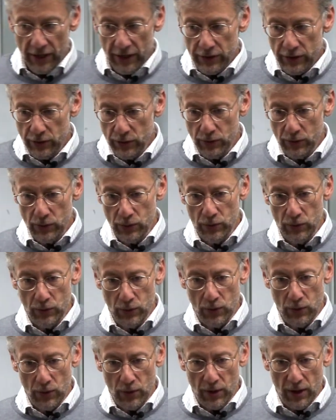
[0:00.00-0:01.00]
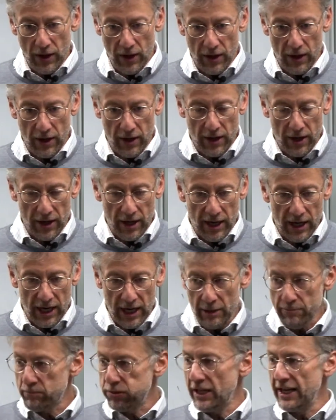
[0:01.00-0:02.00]
you
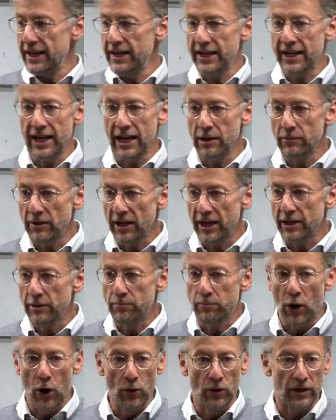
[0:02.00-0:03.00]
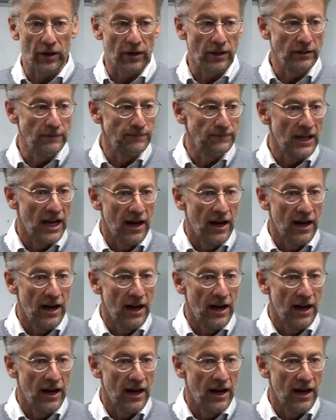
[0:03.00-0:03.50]
are playing a game like poker,